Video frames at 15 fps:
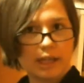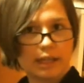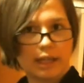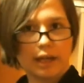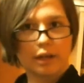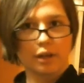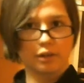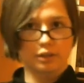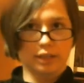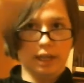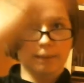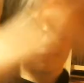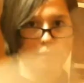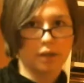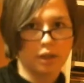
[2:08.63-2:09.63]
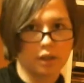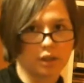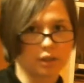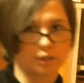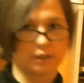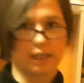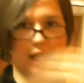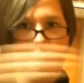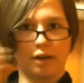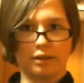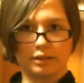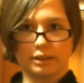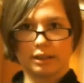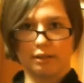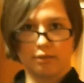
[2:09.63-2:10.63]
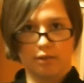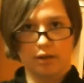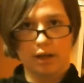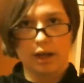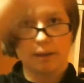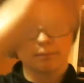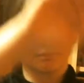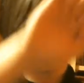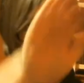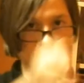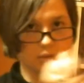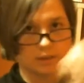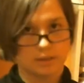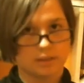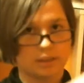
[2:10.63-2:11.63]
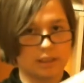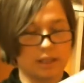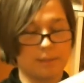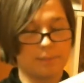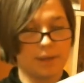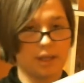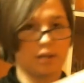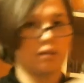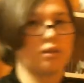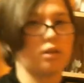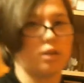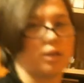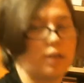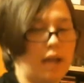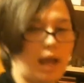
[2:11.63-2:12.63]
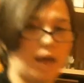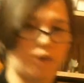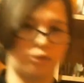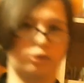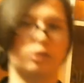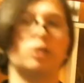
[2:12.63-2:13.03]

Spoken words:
like goes up, goes down, instead of going up. Dip it down.